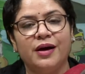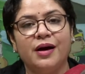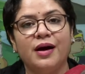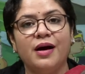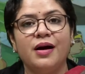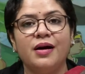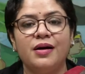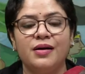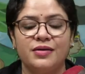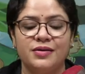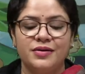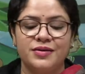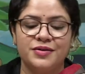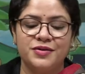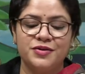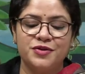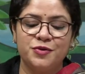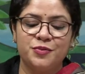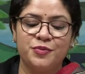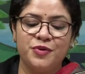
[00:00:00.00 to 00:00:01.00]
Ah,
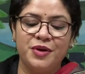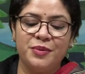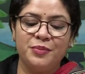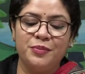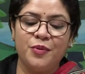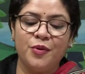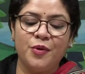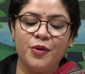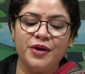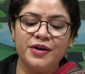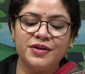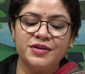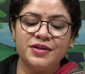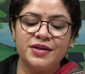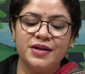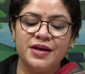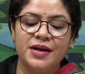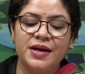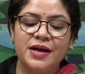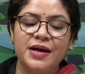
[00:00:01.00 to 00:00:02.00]
supreme poet,
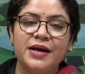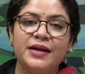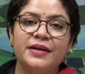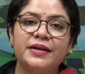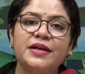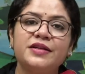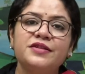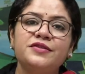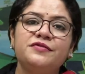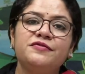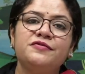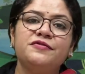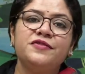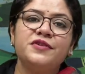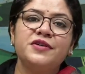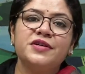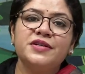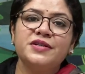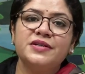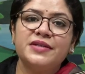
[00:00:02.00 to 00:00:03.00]
that
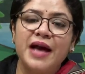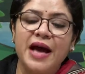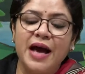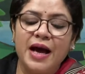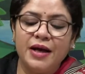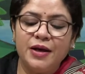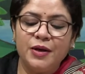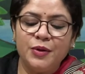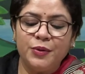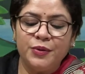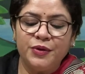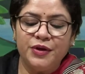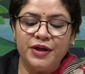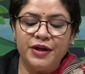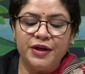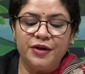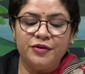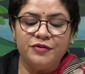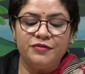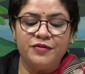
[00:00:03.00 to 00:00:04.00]
first hallowed
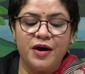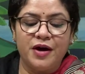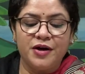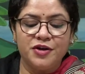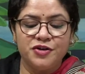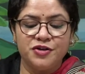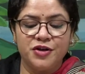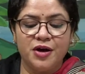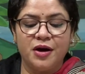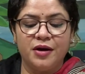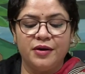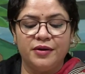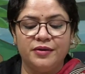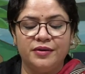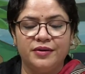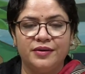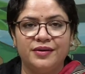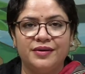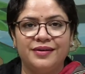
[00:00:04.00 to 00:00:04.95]
day of Ashad,